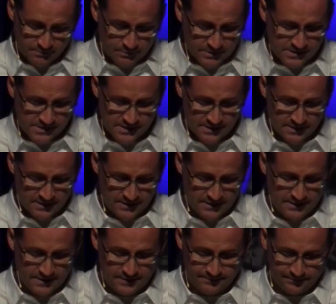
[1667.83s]
but
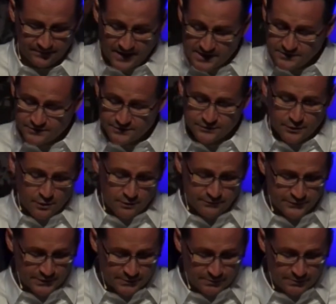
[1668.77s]
they serve to